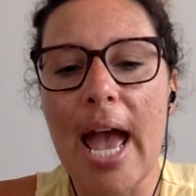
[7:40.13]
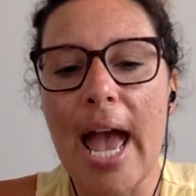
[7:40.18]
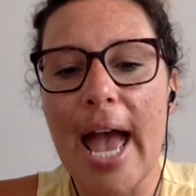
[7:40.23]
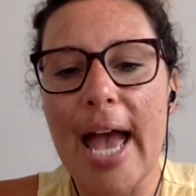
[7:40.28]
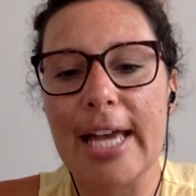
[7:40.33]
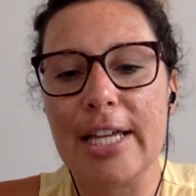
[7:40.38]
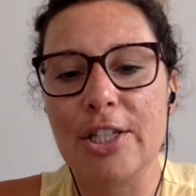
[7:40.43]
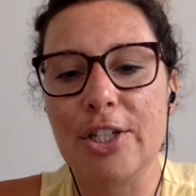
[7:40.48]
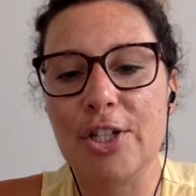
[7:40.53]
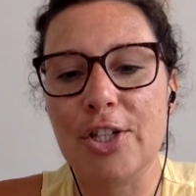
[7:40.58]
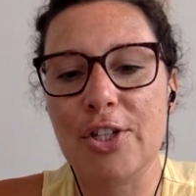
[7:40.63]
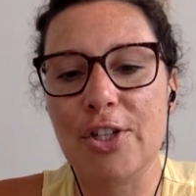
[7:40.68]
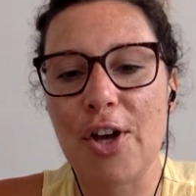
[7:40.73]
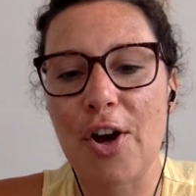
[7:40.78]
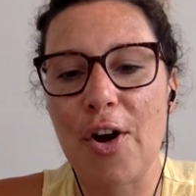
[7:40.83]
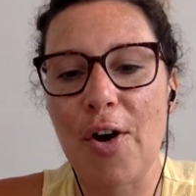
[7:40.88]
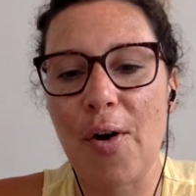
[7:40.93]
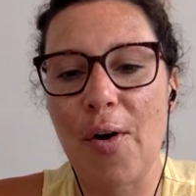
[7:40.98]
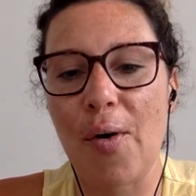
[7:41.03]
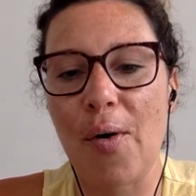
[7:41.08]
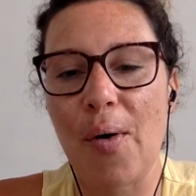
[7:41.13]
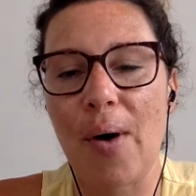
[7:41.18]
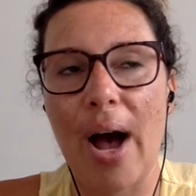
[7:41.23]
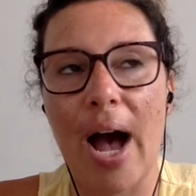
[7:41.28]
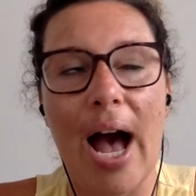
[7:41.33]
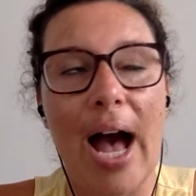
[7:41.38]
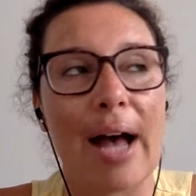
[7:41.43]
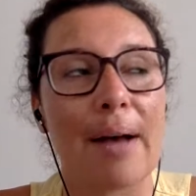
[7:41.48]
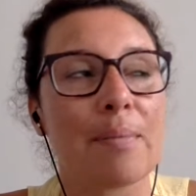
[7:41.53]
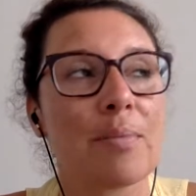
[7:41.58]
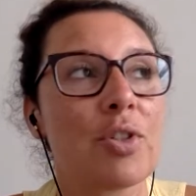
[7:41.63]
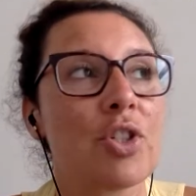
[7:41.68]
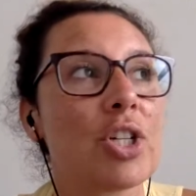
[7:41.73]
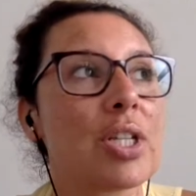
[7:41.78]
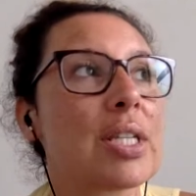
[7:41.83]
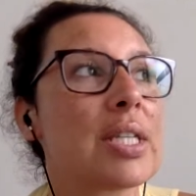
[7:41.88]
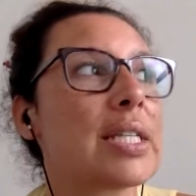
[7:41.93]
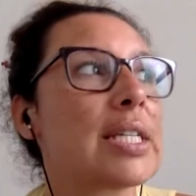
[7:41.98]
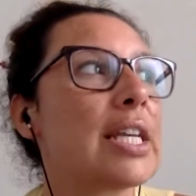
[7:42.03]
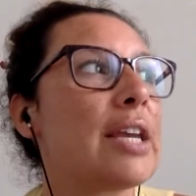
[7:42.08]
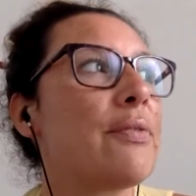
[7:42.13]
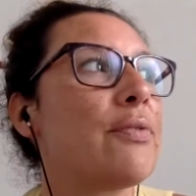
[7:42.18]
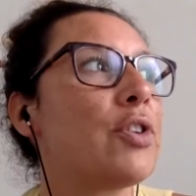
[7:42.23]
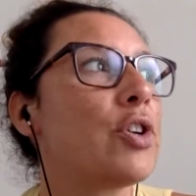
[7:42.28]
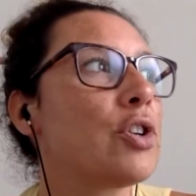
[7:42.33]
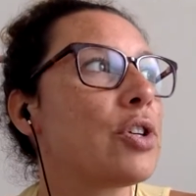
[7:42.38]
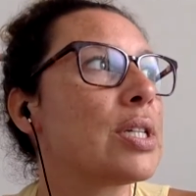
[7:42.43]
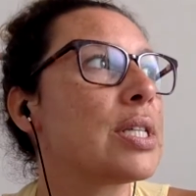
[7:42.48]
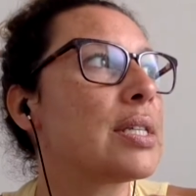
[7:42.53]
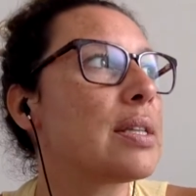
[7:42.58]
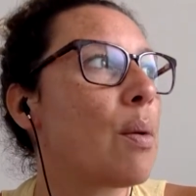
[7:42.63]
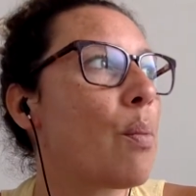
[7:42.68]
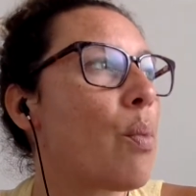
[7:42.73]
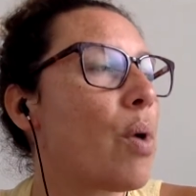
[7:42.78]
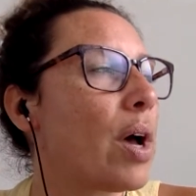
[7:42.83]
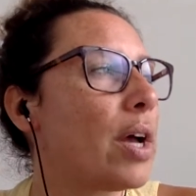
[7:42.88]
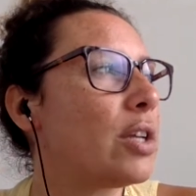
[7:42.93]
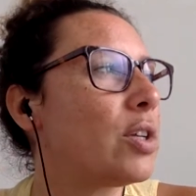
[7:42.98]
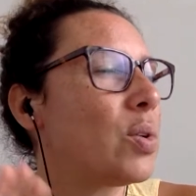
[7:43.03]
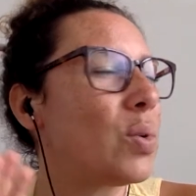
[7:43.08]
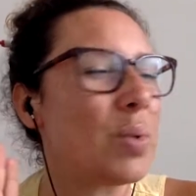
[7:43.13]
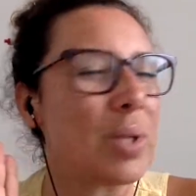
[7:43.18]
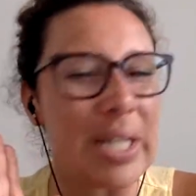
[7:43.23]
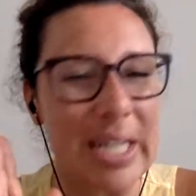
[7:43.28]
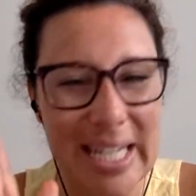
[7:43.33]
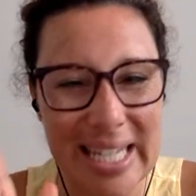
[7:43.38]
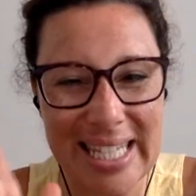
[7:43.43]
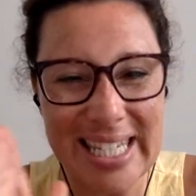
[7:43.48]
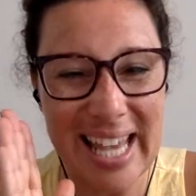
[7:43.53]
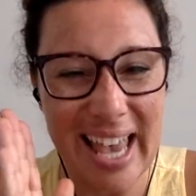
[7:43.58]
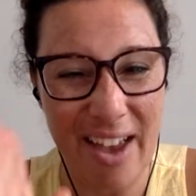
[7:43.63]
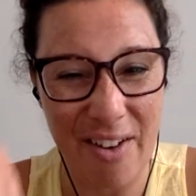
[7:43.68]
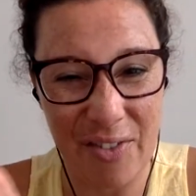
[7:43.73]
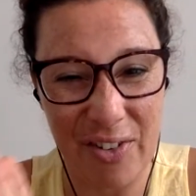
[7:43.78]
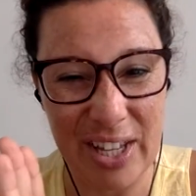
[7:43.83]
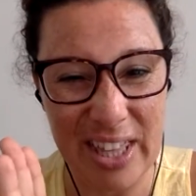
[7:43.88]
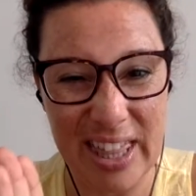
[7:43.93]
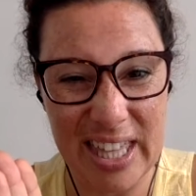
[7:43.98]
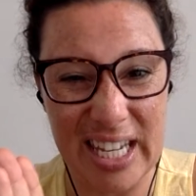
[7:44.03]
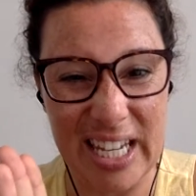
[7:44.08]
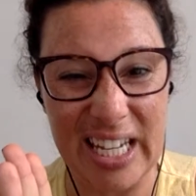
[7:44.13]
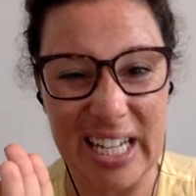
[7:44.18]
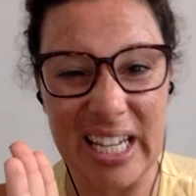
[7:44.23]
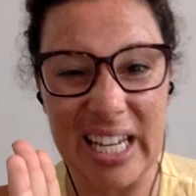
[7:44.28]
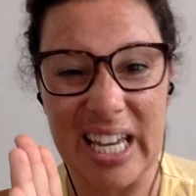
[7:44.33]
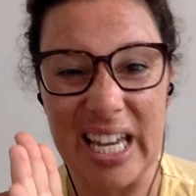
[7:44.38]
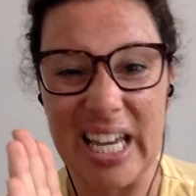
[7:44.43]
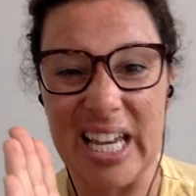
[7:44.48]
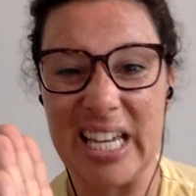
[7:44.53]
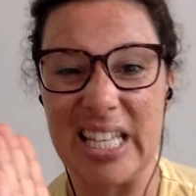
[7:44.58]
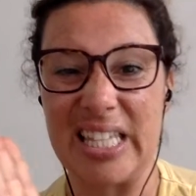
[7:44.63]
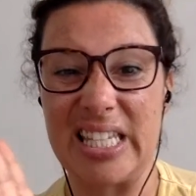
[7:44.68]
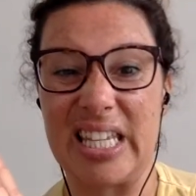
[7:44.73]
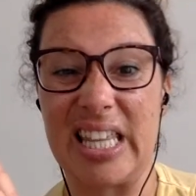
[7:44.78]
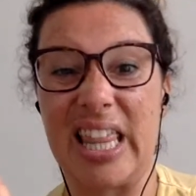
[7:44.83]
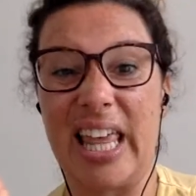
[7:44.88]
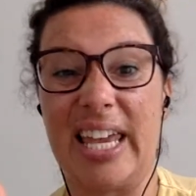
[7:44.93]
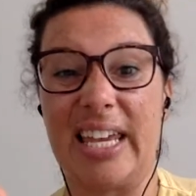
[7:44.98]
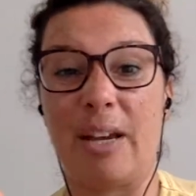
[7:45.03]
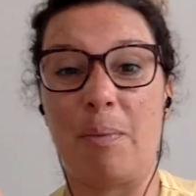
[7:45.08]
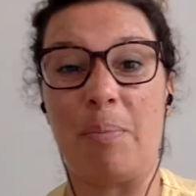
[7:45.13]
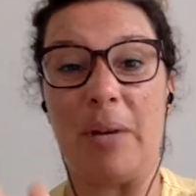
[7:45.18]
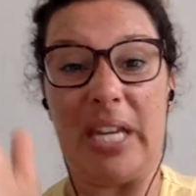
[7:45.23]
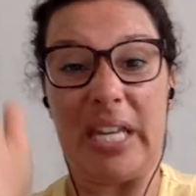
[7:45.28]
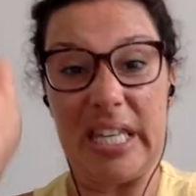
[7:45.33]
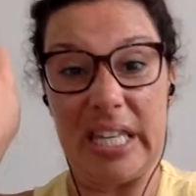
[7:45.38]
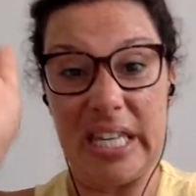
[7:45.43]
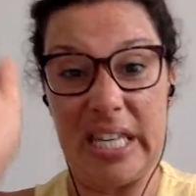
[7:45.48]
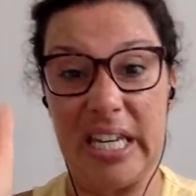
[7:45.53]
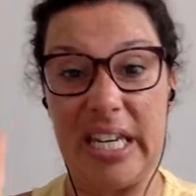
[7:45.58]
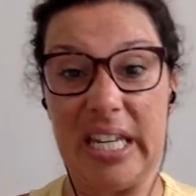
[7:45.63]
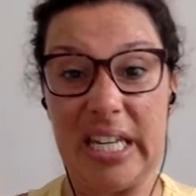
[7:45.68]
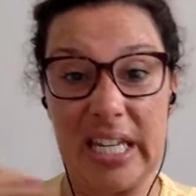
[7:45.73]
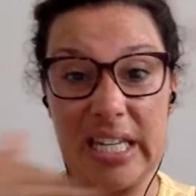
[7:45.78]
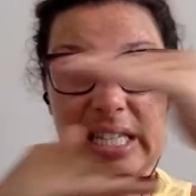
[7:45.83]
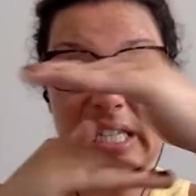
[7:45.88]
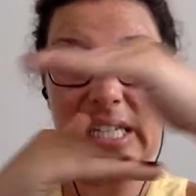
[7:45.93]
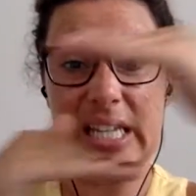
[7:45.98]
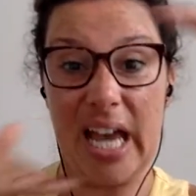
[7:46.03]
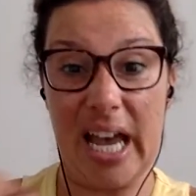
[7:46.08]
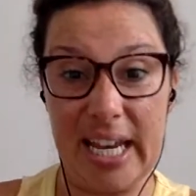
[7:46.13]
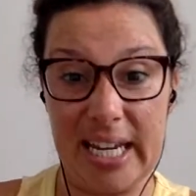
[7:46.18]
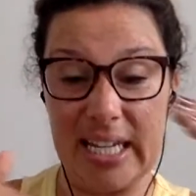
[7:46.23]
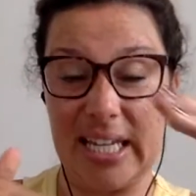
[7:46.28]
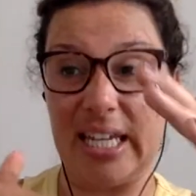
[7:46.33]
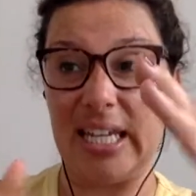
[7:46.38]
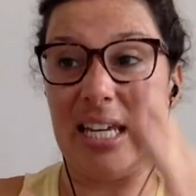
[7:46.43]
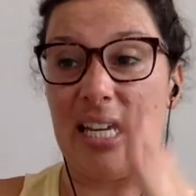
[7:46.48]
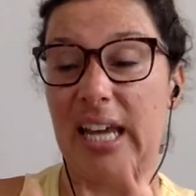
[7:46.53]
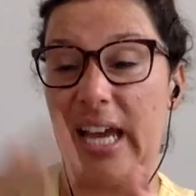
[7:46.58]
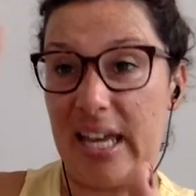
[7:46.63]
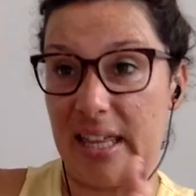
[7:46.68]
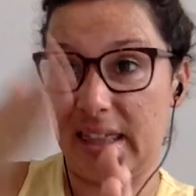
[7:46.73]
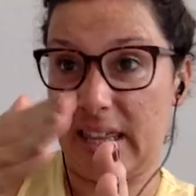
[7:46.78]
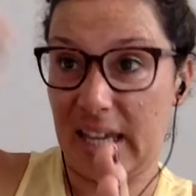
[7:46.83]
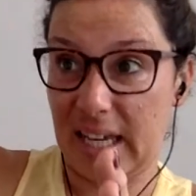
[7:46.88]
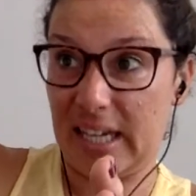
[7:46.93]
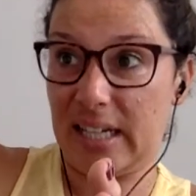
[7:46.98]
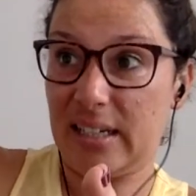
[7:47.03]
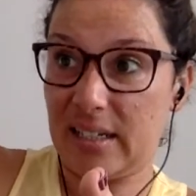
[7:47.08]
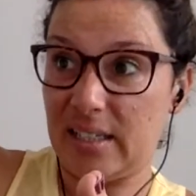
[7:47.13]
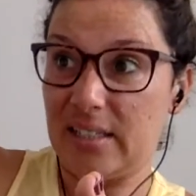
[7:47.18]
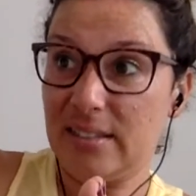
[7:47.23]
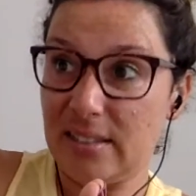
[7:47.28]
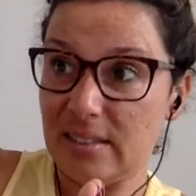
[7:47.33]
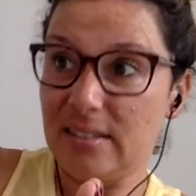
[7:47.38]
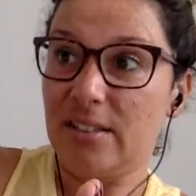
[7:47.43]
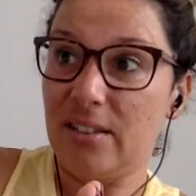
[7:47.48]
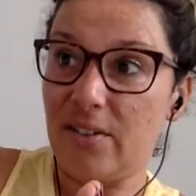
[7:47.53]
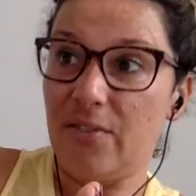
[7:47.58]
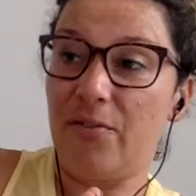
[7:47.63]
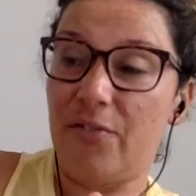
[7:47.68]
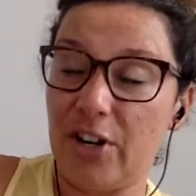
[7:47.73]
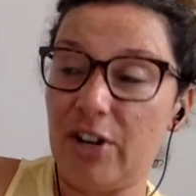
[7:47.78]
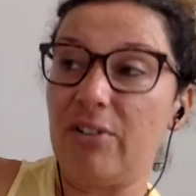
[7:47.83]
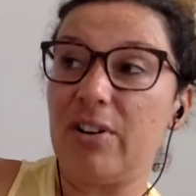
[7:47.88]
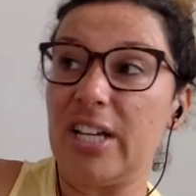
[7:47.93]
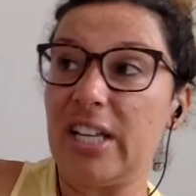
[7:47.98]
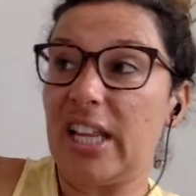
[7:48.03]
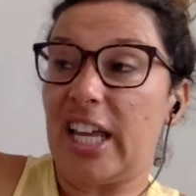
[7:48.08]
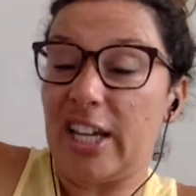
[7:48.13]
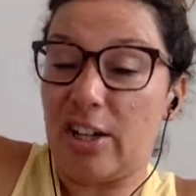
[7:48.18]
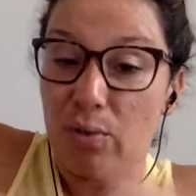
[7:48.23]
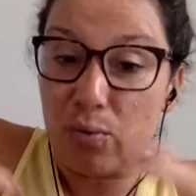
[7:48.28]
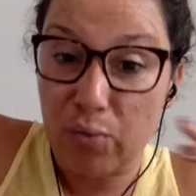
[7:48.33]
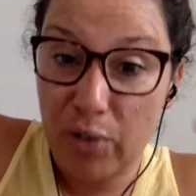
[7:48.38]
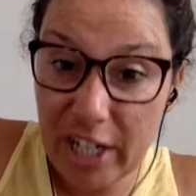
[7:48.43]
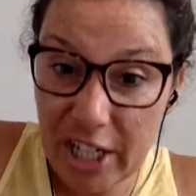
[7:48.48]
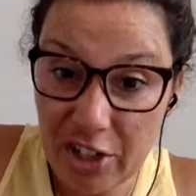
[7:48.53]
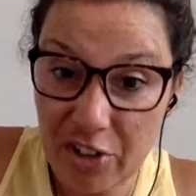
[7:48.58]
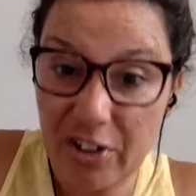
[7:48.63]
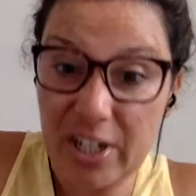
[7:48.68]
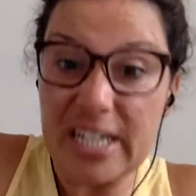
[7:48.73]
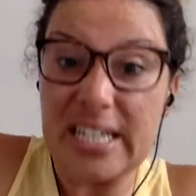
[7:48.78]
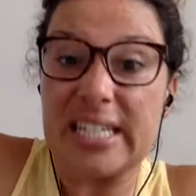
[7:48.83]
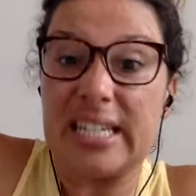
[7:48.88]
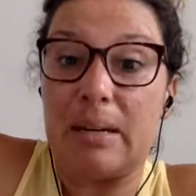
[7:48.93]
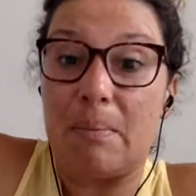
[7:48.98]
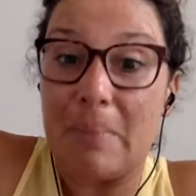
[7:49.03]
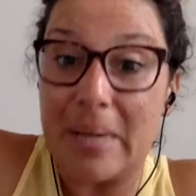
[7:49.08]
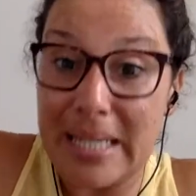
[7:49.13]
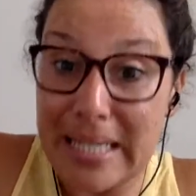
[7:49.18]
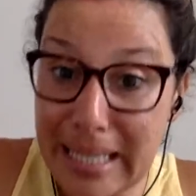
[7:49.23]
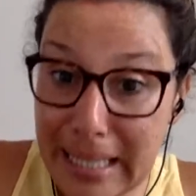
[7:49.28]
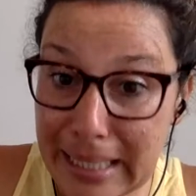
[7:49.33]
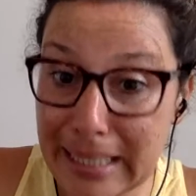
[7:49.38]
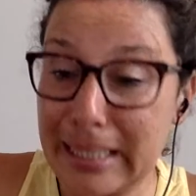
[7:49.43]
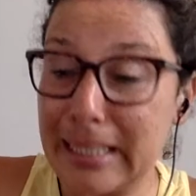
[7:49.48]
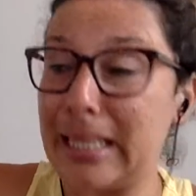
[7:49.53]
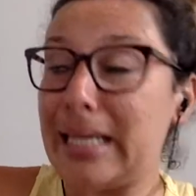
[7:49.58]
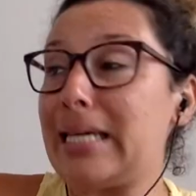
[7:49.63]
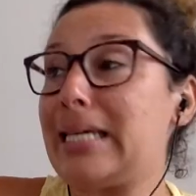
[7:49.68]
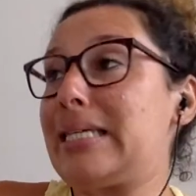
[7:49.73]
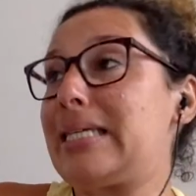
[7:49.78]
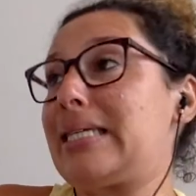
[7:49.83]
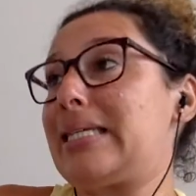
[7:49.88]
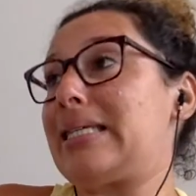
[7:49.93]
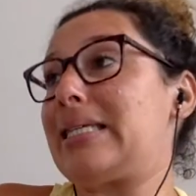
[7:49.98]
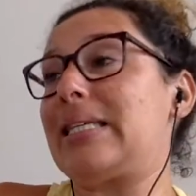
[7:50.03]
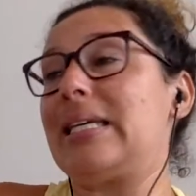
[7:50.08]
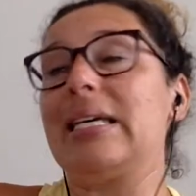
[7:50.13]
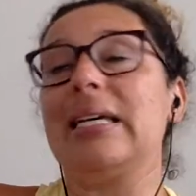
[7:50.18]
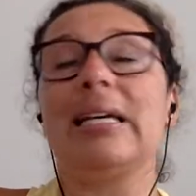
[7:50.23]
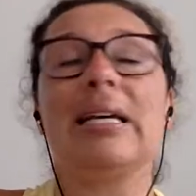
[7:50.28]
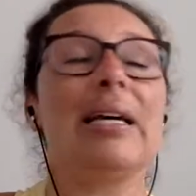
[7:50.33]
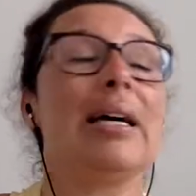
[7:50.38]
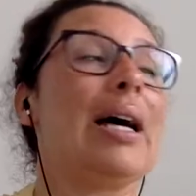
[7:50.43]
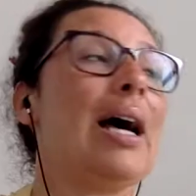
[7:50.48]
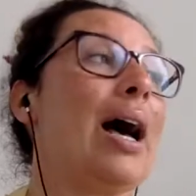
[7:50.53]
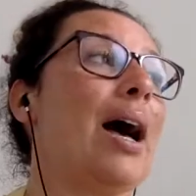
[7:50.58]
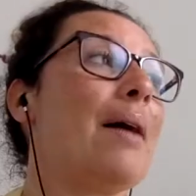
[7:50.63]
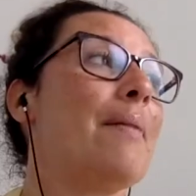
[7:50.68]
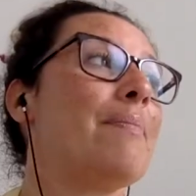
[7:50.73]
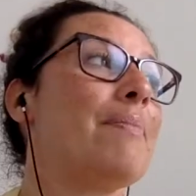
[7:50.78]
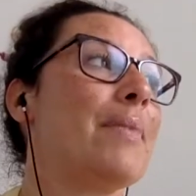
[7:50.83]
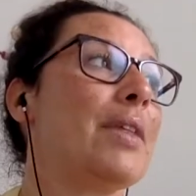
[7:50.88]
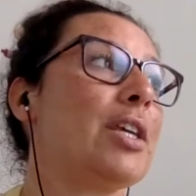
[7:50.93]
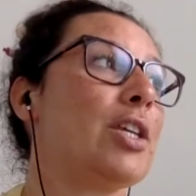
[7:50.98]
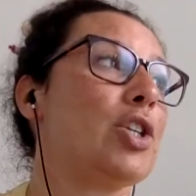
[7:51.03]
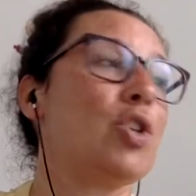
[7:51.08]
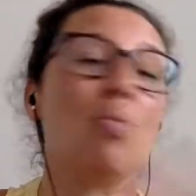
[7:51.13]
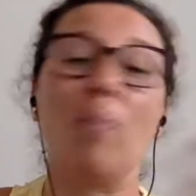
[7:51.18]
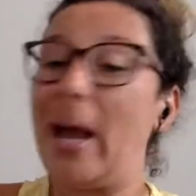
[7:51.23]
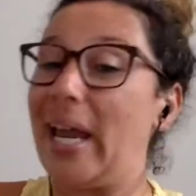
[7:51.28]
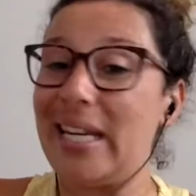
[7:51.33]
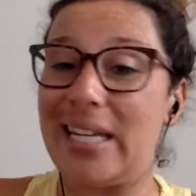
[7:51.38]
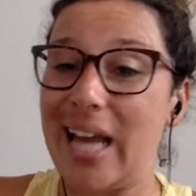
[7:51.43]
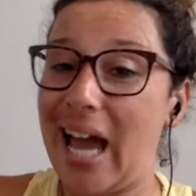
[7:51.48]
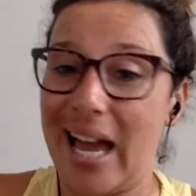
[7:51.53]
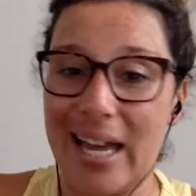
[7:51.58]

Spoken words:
And so just if you're someone who needs everything to like be neat and tidy and like very like rigorous and meticulous, I might